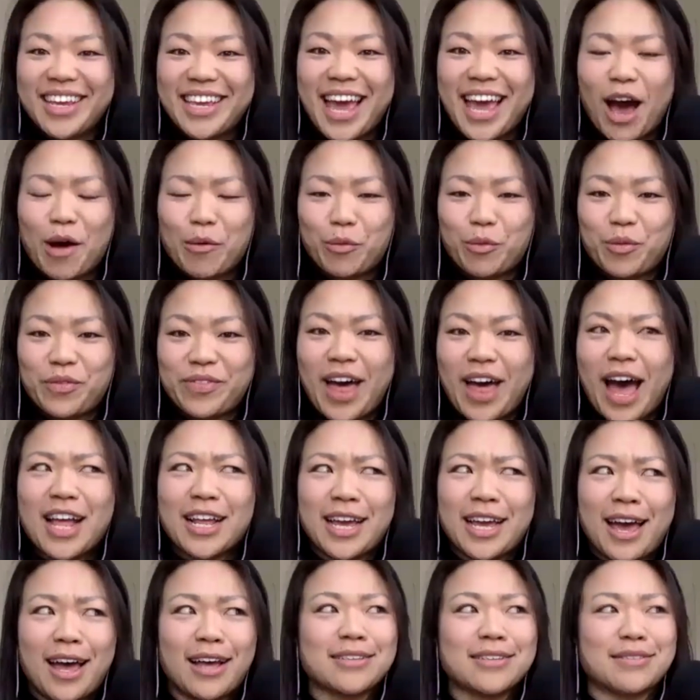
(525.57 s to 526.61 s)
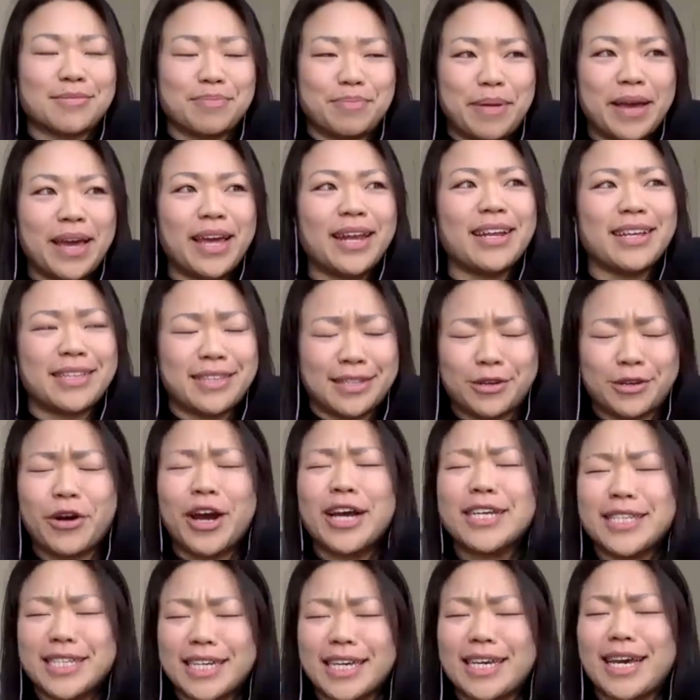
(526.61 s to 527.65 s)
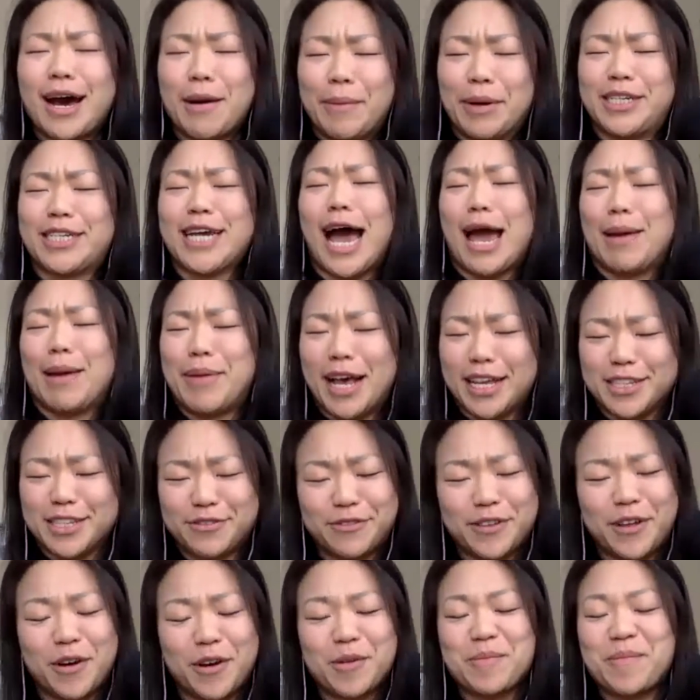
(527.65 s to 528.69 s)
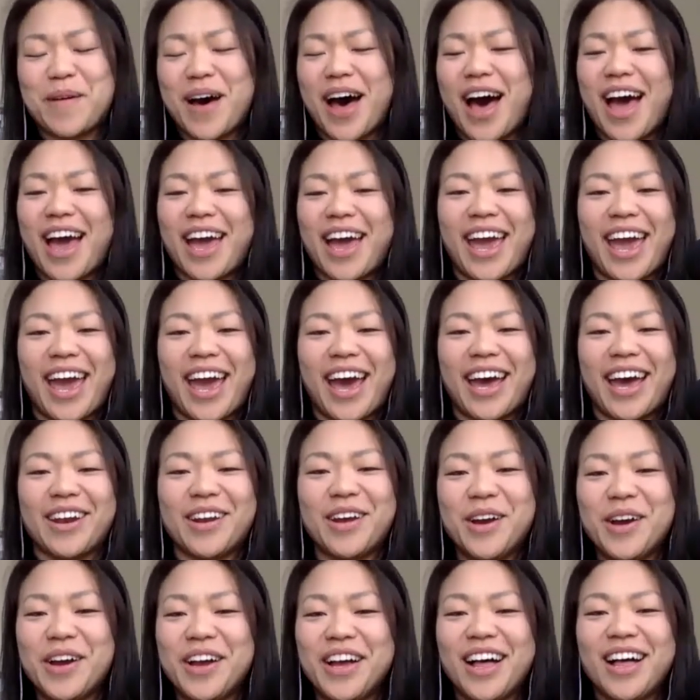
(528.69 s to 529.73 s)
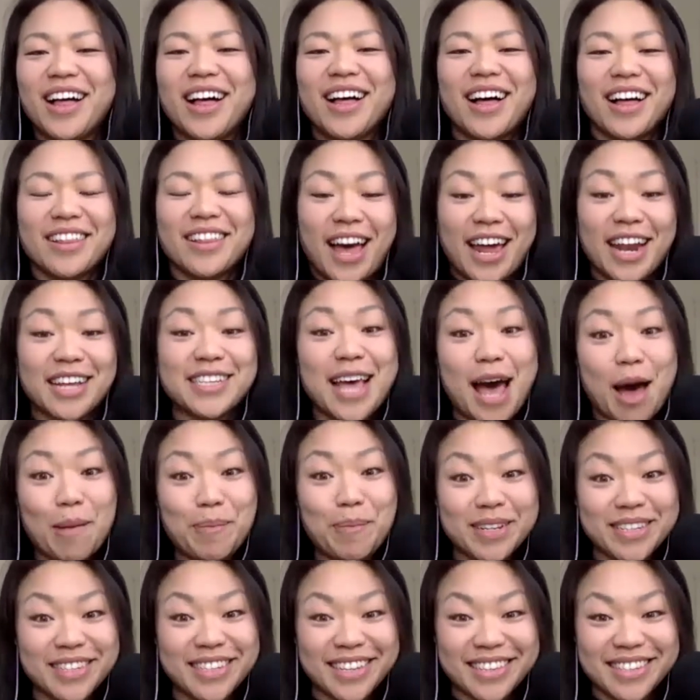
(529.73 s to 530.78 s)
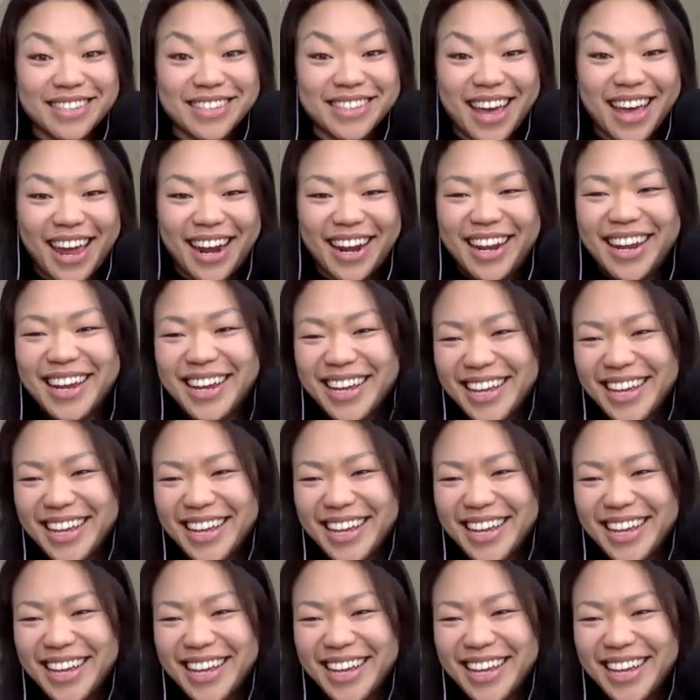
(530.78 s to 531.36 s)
yeah, that has been, it's crazy how much time has flown by, and a lot has happened since then.